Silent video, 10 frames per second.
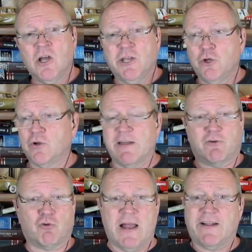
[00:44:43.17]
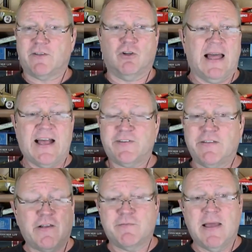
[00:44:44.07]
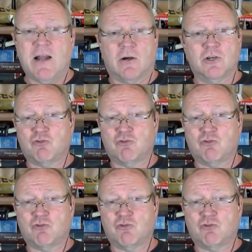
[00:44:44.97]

You can have cracked glass. It doesn't matter.